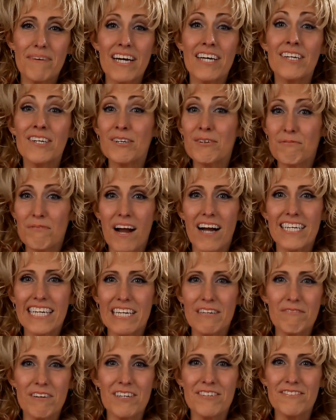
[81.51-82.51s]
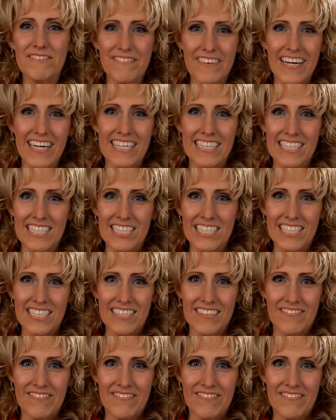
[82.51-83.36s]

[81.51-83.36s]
butter Rocky Road fudge.